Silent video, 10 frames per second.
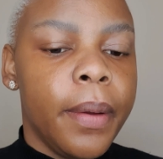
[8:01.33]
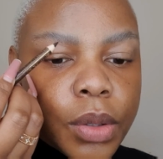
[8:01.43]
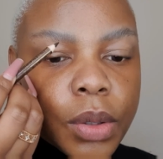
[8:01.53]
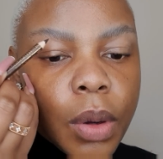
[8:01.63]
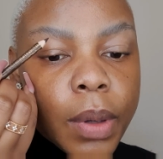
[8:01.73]

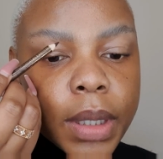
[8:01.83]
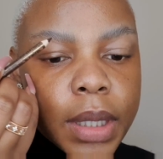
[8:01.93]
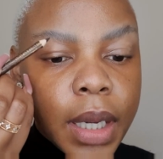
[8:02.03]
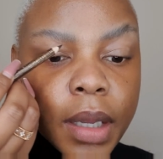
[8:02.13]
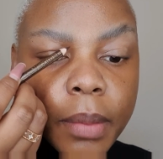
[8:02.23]
So when
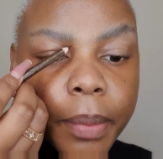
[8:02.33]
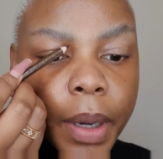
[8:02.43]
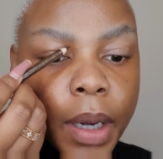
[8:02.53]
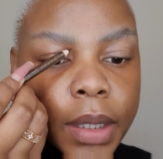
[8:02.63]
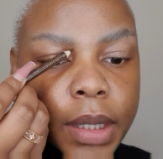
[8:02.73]
taking
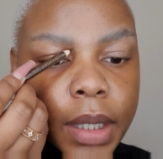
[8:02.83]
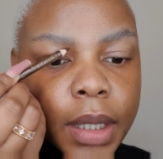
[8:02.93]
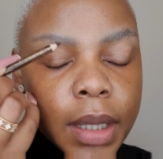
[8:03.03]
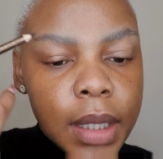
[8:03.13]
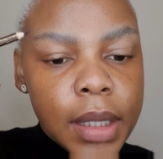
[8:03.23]
part
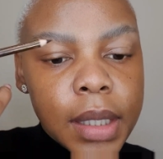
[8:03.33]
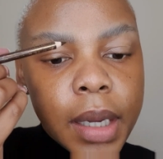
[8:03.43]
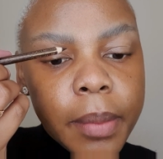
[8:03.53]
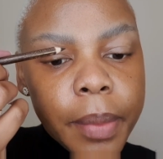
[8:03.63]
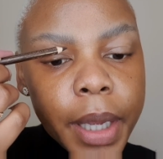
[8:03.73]
in these
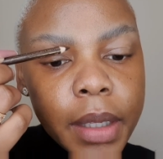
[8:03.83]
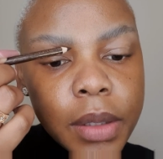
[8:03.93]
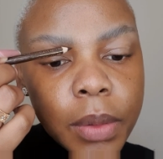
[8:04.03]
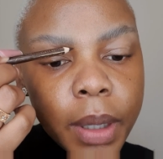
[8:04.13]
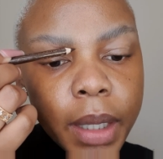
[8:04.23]

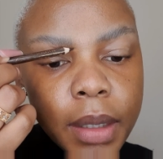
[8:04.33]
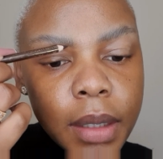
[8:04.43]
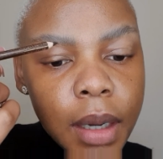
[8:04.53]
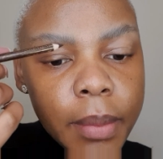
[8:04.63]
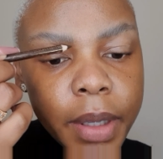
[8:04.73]
campaigns, right,
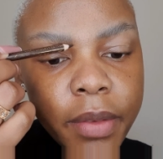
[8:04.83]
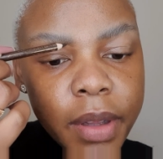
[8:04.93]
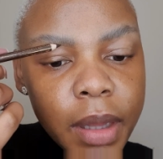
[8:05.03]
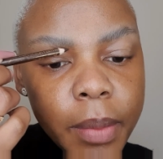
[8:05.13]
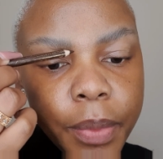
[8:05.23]

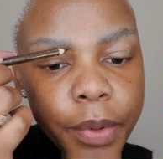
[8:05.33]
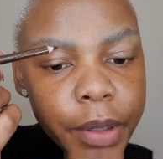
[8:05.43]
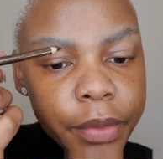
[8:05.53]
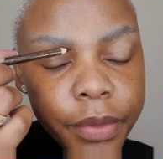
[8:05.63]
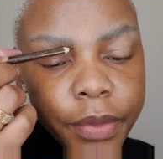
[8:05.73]
even the
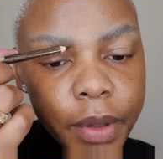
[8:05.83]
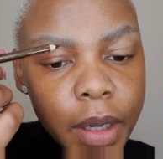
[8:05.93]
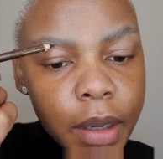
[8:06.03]
brief